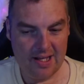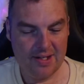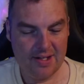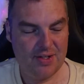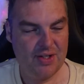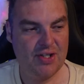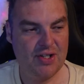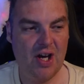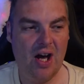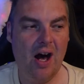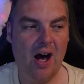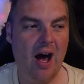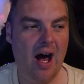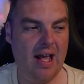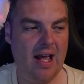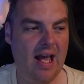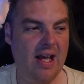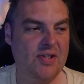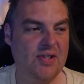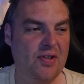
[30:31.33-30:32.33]
So I
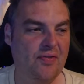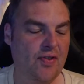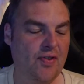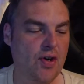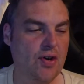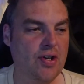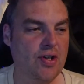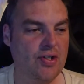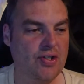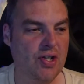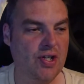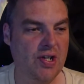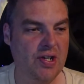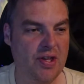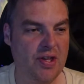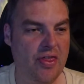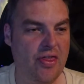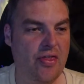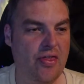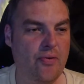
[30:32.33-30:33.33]
get to focus on
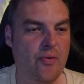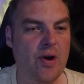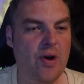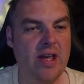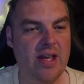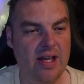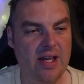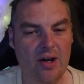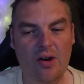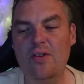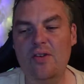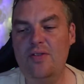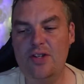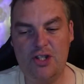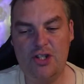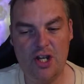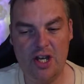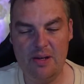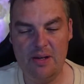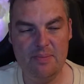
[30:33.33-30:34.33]
3 other
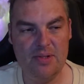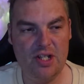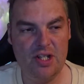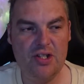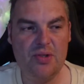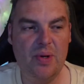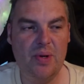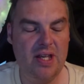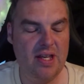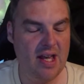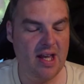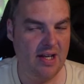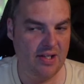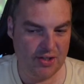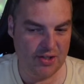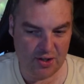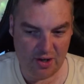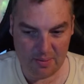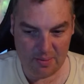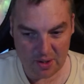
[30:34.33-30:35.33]
teams this weekend,
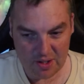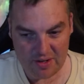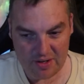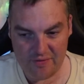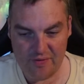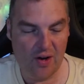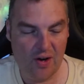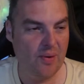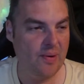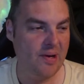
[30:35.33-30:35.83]
so I'm looking forward to